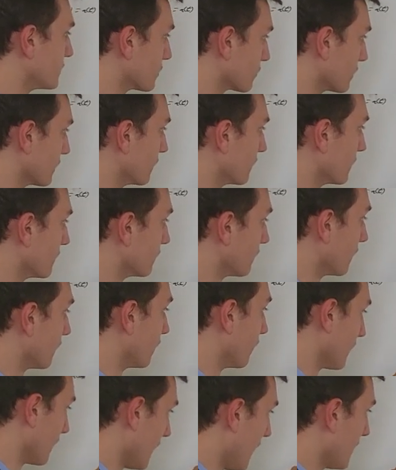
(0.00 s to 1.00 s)
derivative of
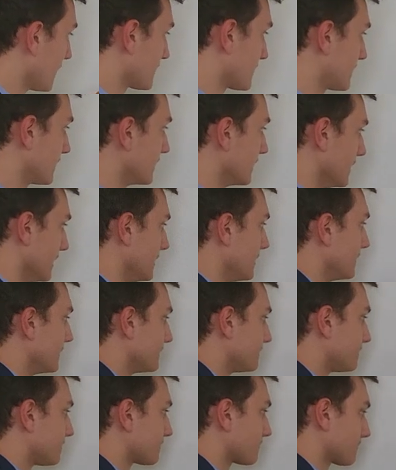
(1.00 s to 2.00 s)
velocity
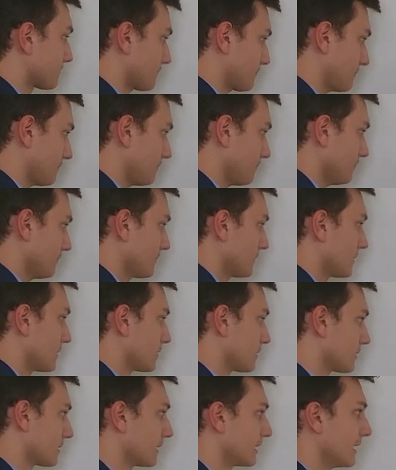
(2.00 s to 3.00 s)

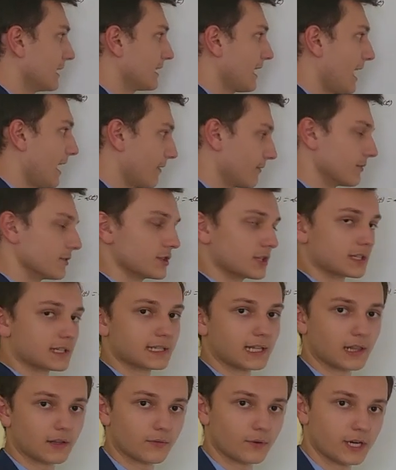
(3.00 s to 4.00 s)
to get average
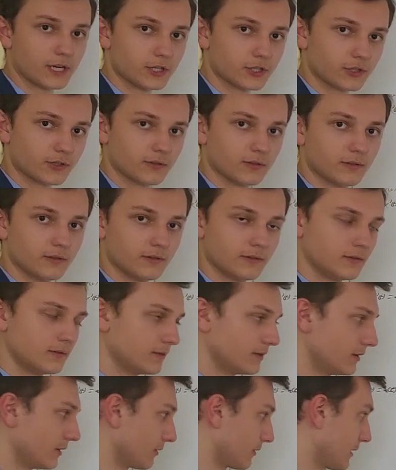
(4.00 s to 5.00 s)
acceleration,
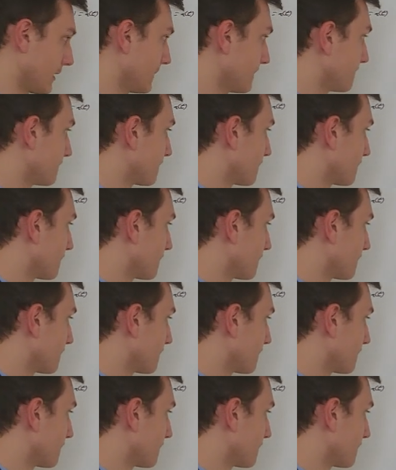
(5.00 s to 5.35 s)
okay?